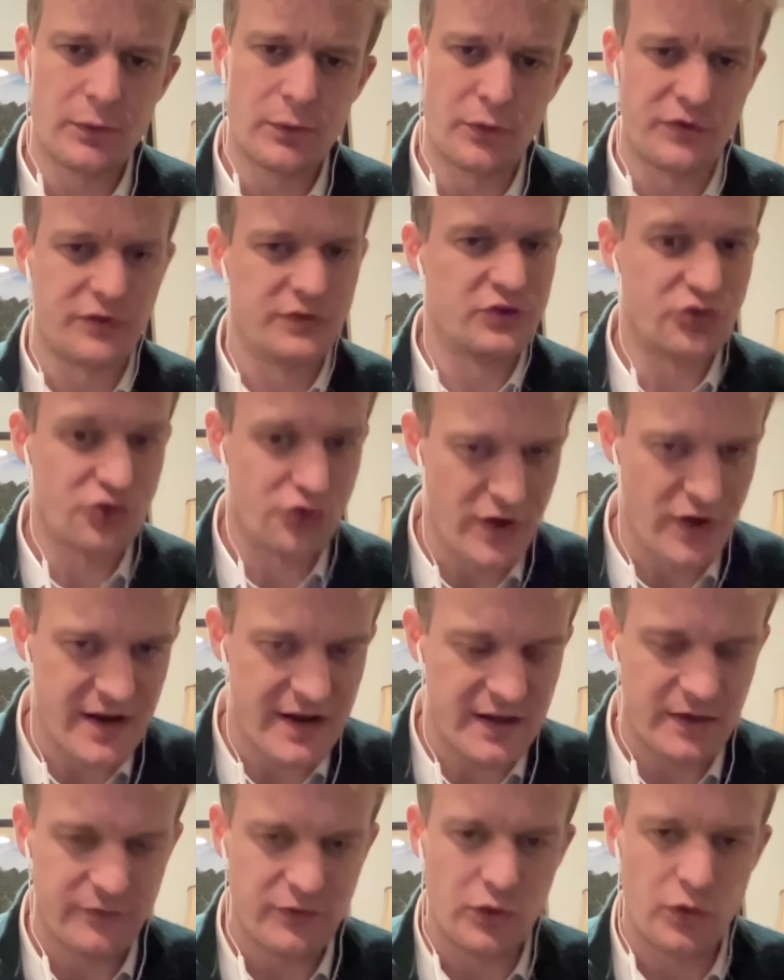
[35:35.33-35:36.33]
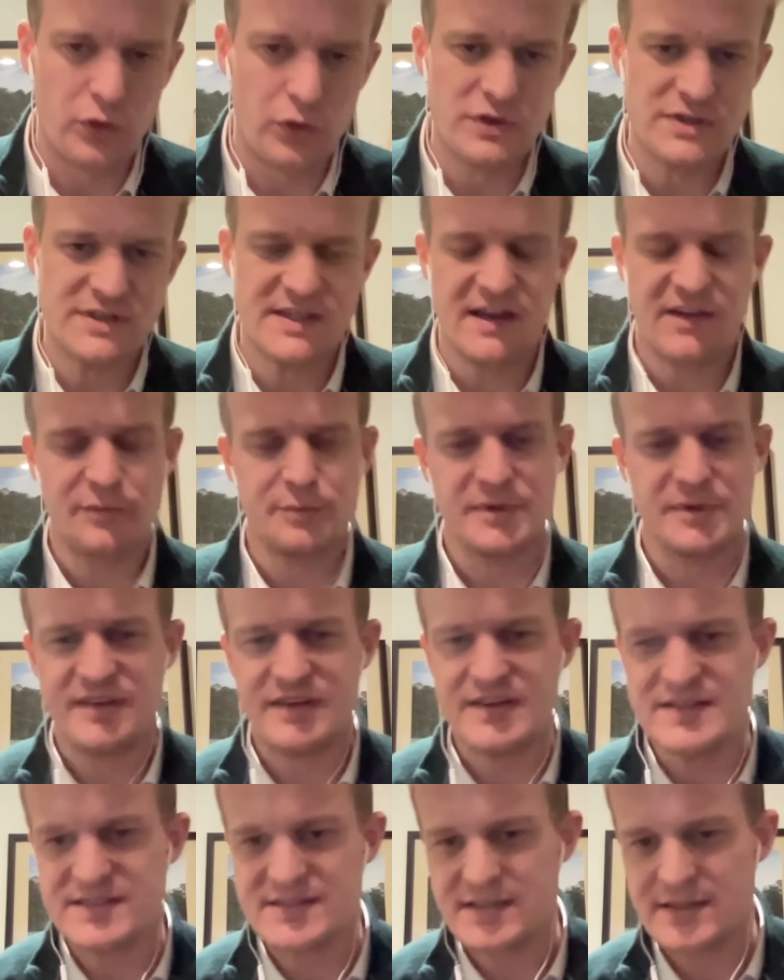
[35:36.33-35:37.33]
the training, of course, the
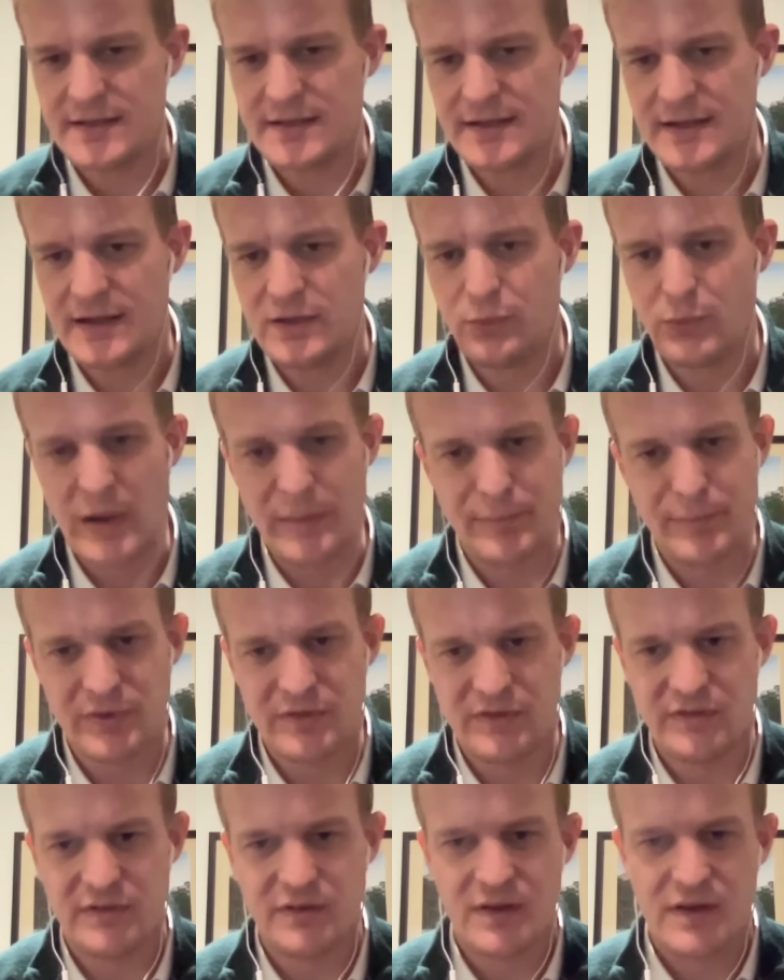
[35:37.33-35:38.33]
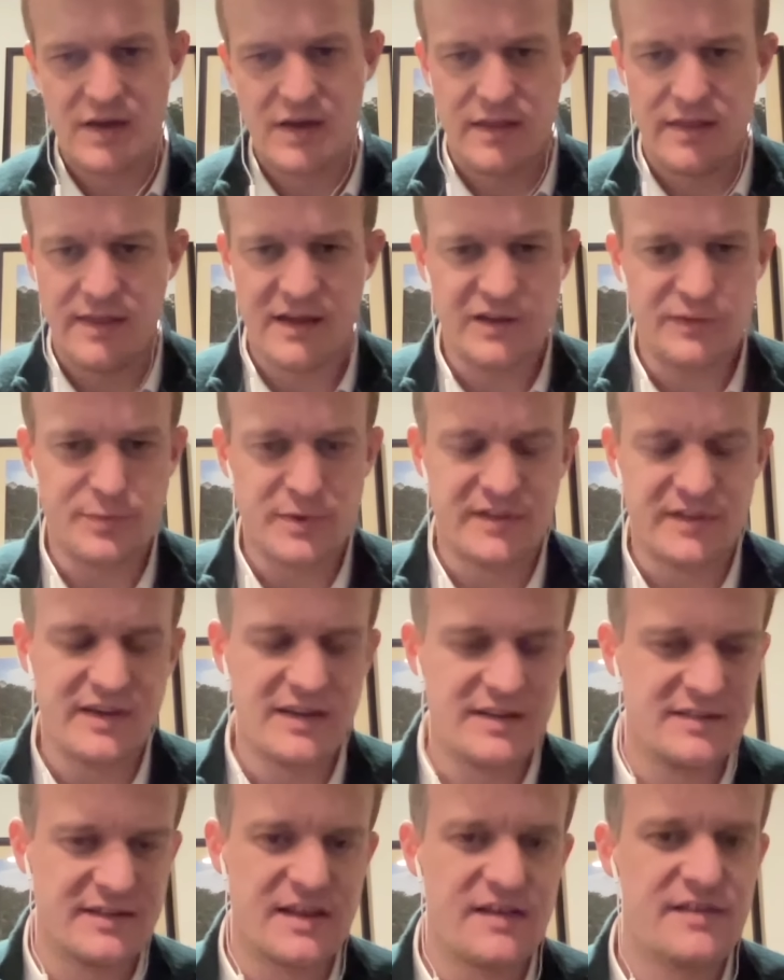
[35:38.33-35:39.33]
expertise in weapons, the
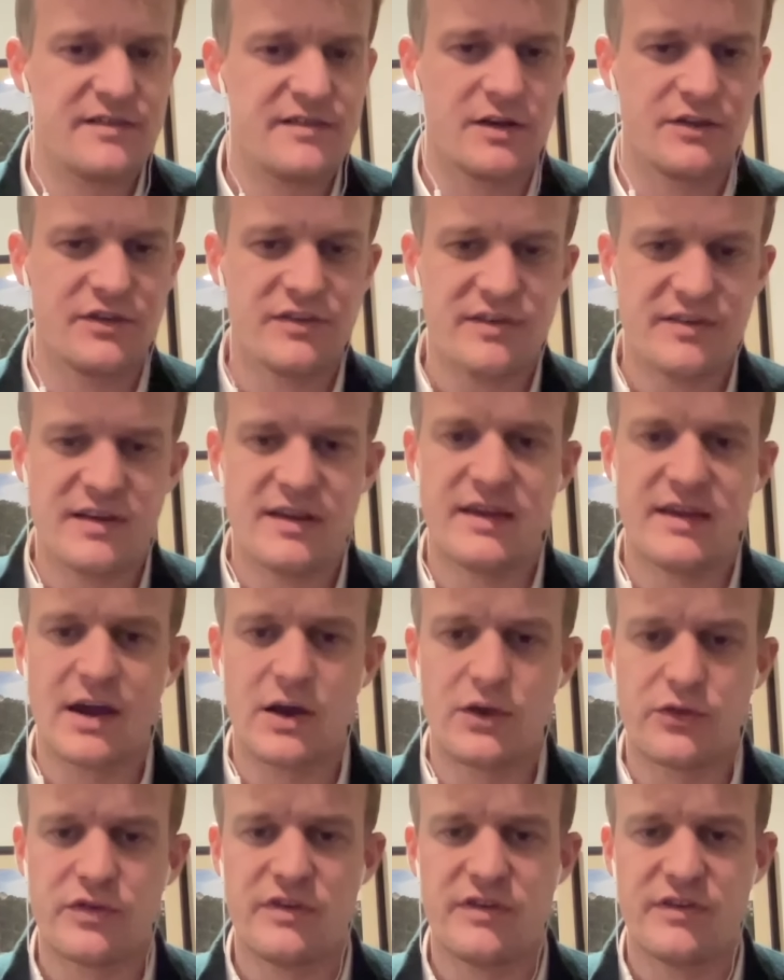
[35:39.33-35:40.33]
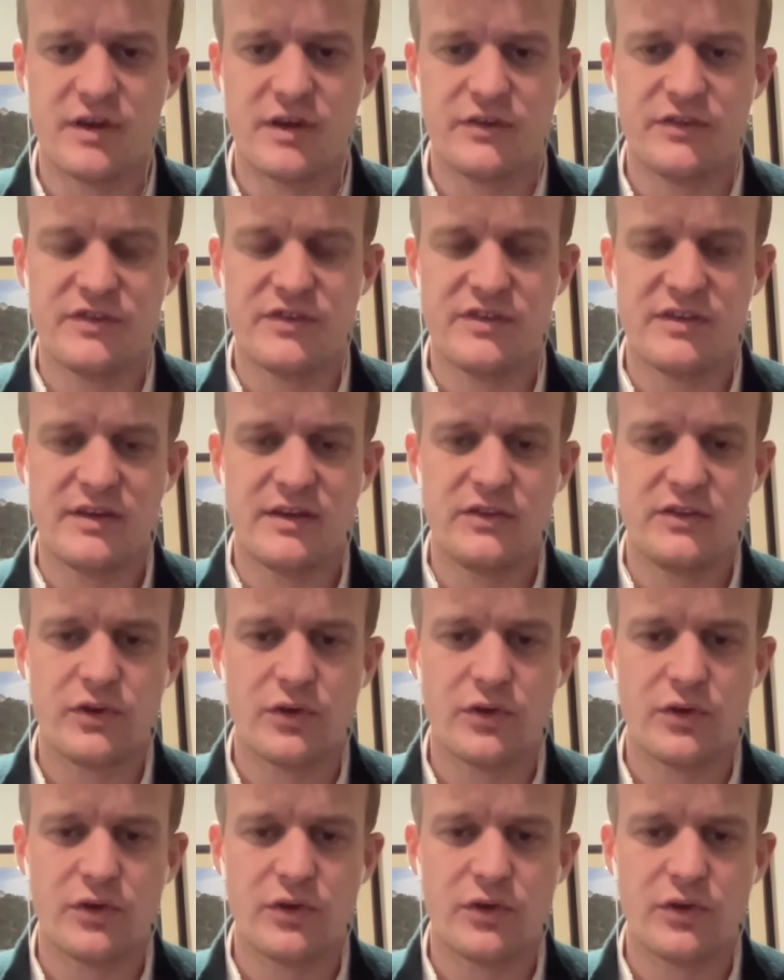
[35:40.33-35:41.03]
expertise in insurgency and counterinsurgency.